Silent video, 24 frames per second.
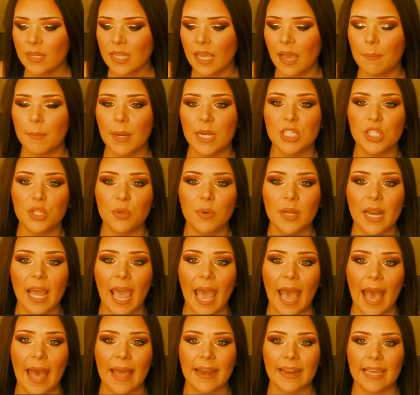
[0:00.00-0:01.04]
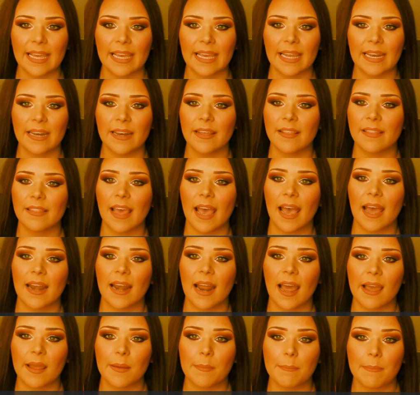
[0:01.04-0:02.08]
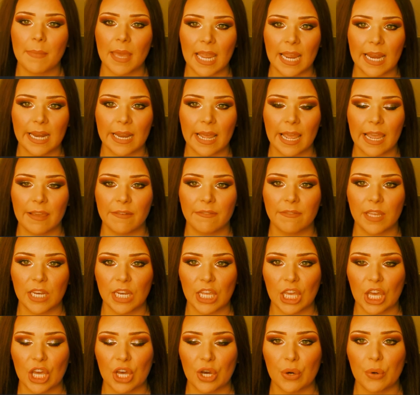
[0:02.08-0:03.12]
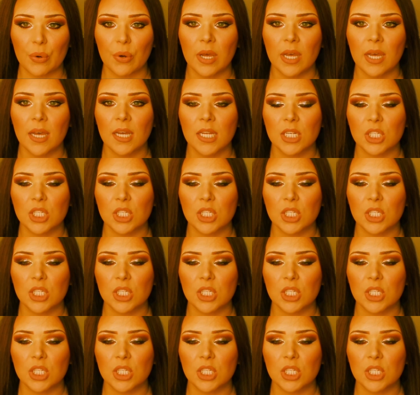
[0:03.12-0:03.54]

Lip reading: I do want to add in that I made a video